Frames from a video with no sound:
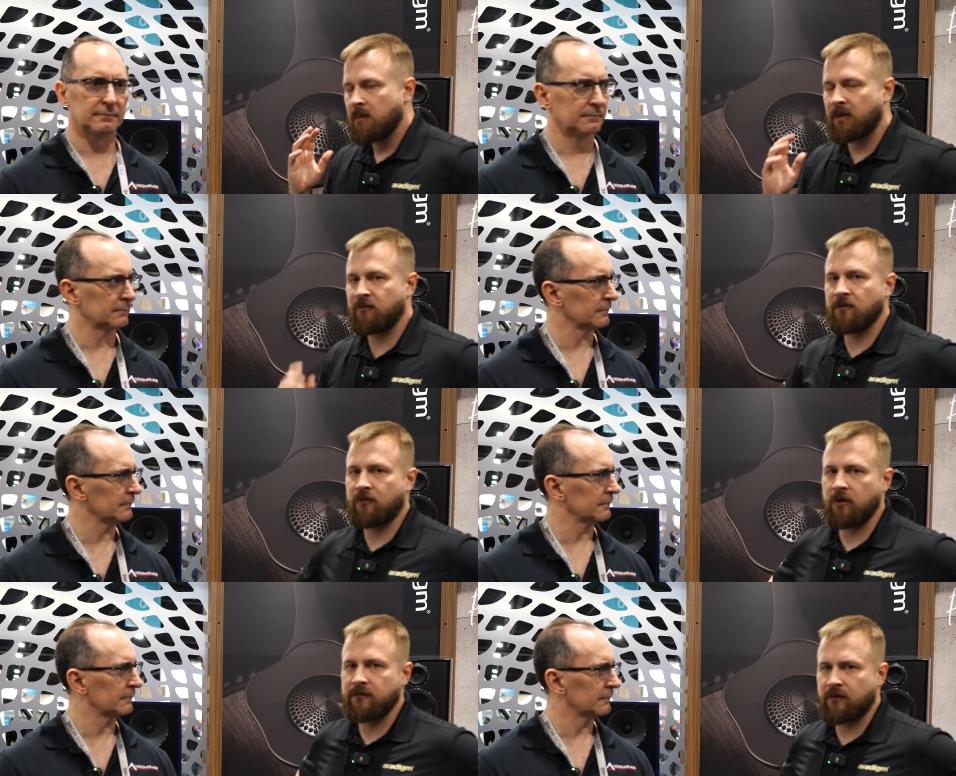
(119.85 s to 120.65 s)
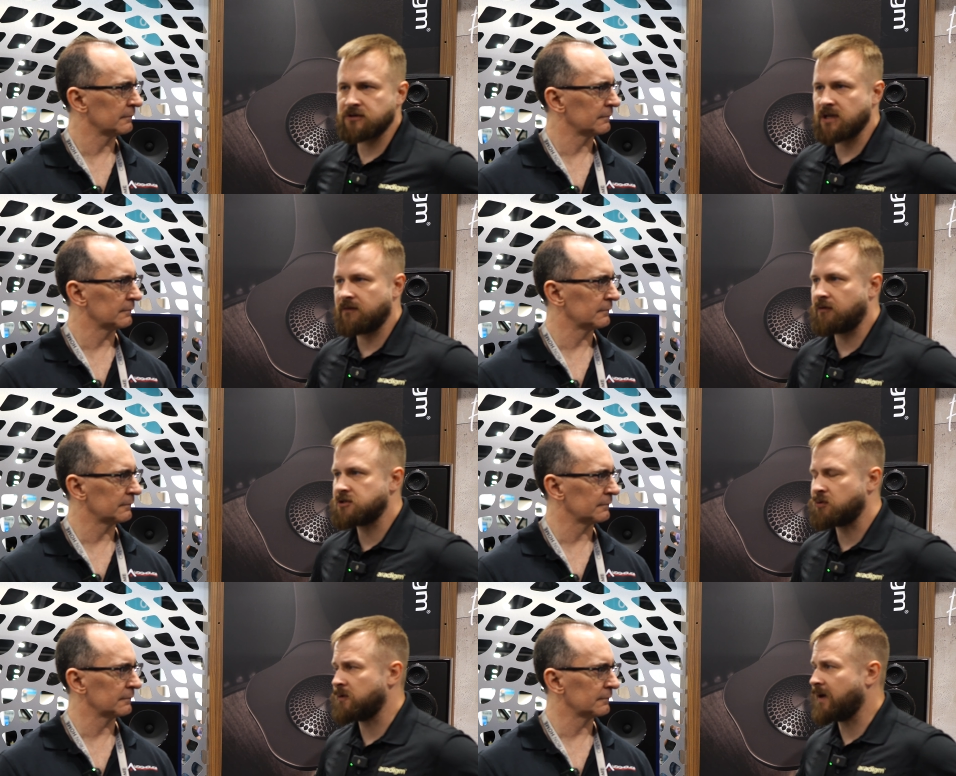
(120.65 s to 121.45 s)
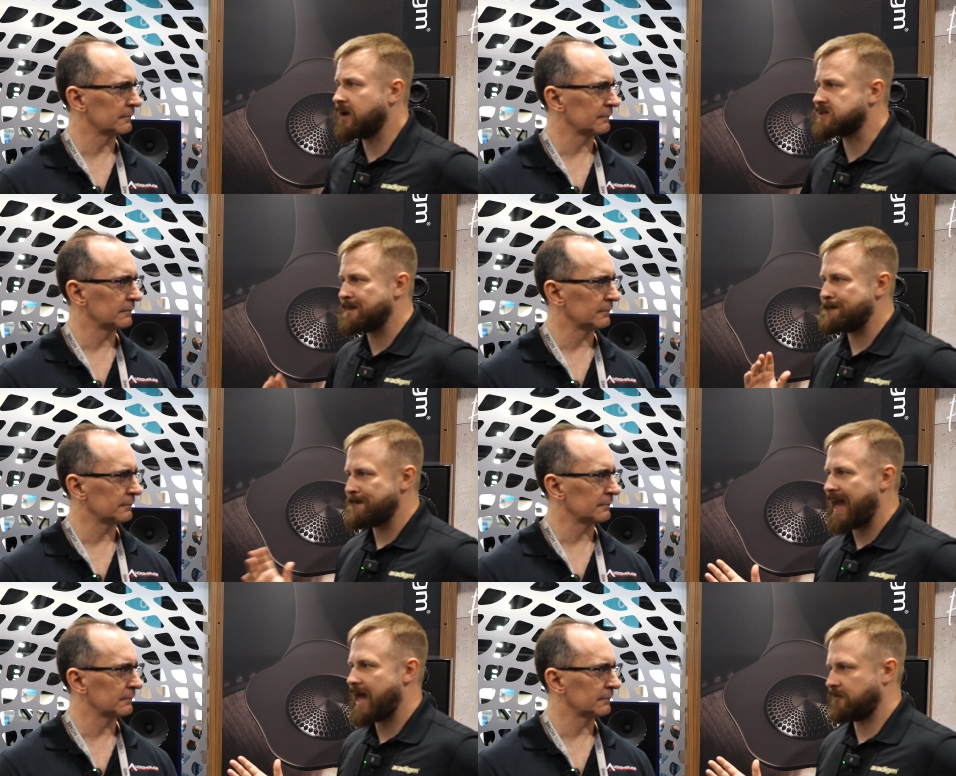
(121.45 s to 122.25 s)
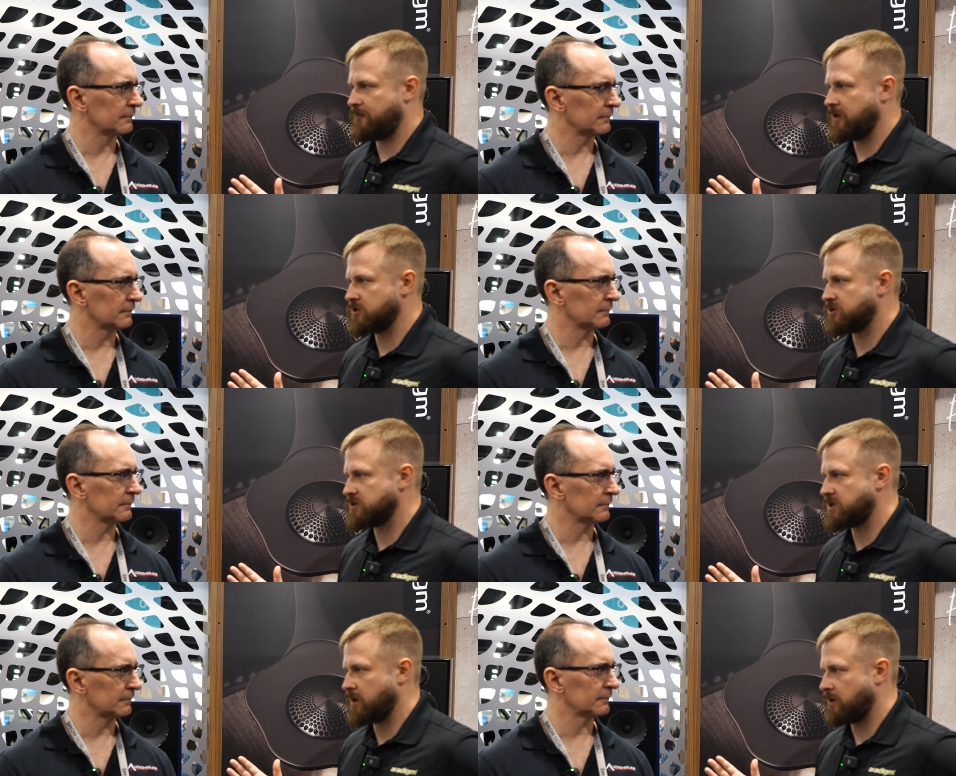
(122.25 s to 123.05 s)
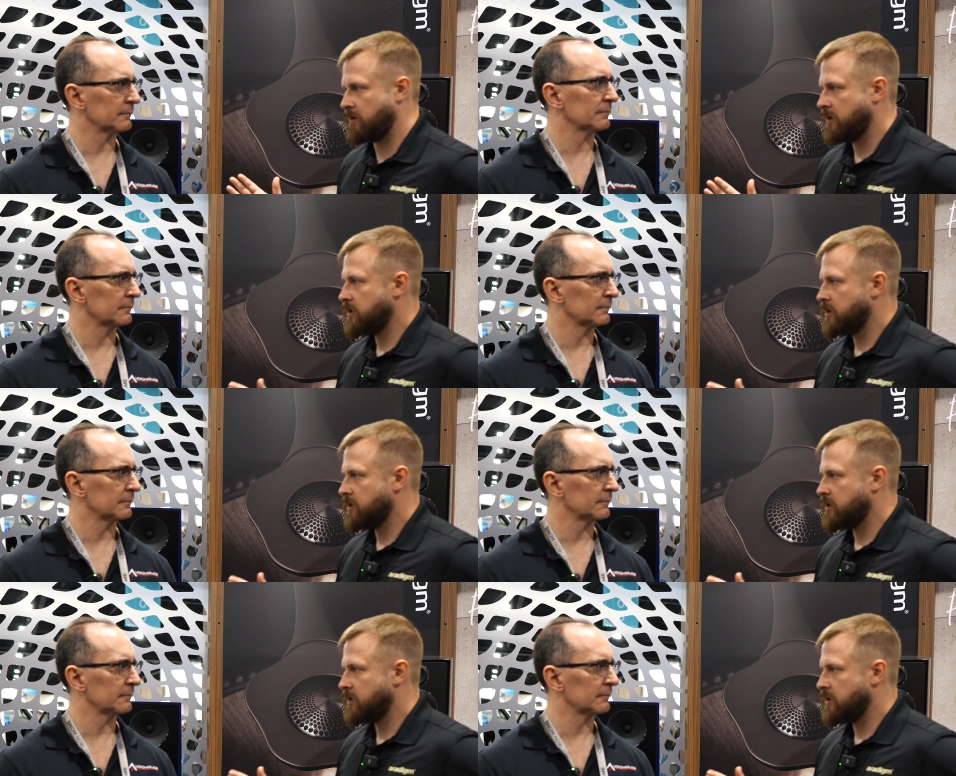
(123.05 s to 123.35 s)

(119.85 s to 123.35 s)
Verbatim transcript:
Speaker 1: But for the 41st anniversary, we've added some matte finishes here.